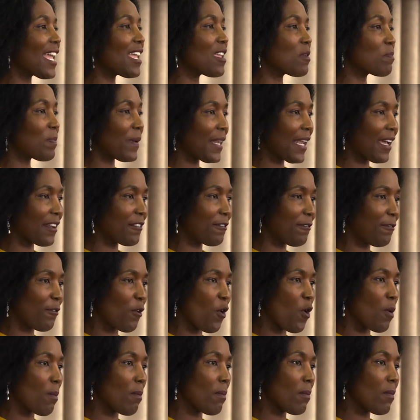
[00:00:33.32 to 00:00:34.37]
a
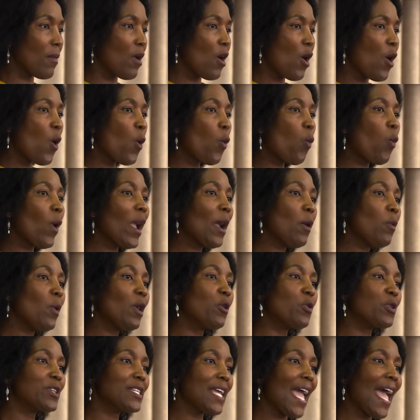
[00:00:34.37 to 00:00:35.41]
platform where we
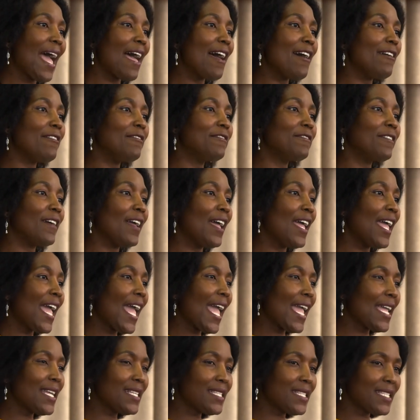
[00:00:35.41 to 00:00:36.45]
could have
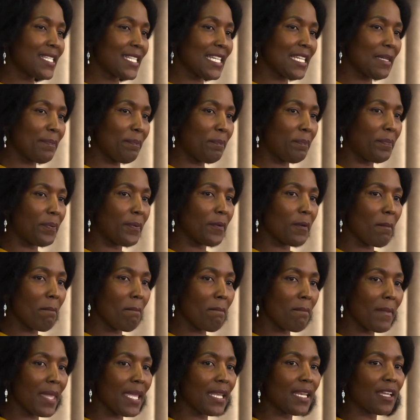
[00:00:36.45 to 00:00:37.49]
a deep,
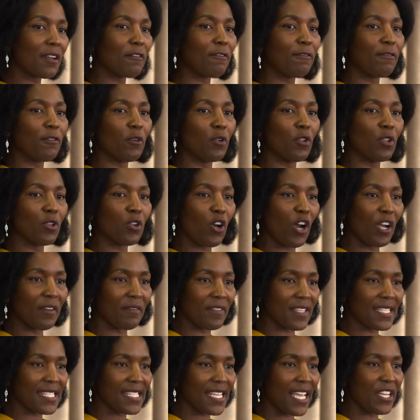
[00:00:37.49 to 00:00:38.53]
meaningful
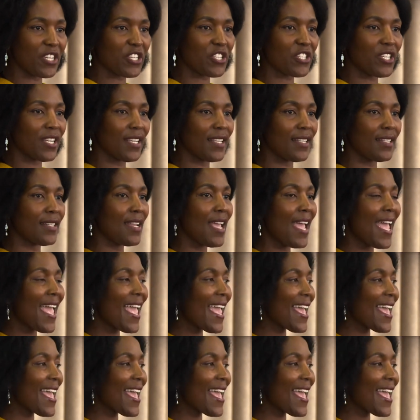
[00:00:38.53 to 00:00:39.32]
conversation